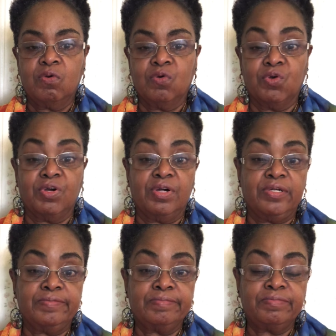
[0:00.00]

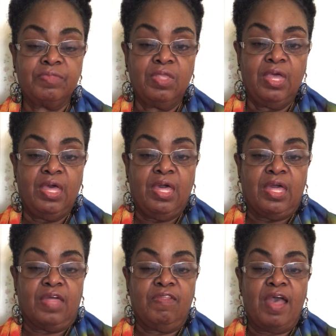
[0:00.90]
or
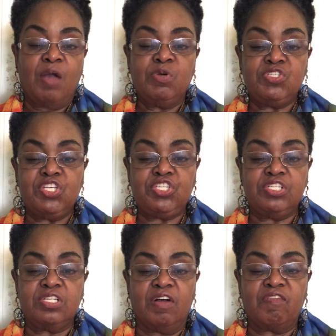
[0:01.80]
in the
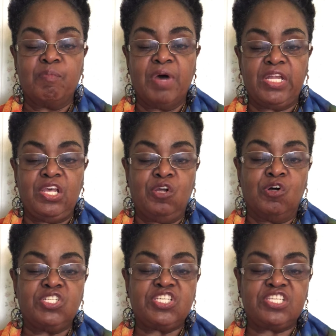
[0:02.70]
acquisition of money
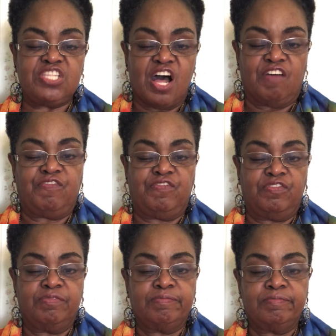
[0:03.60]
or stuff.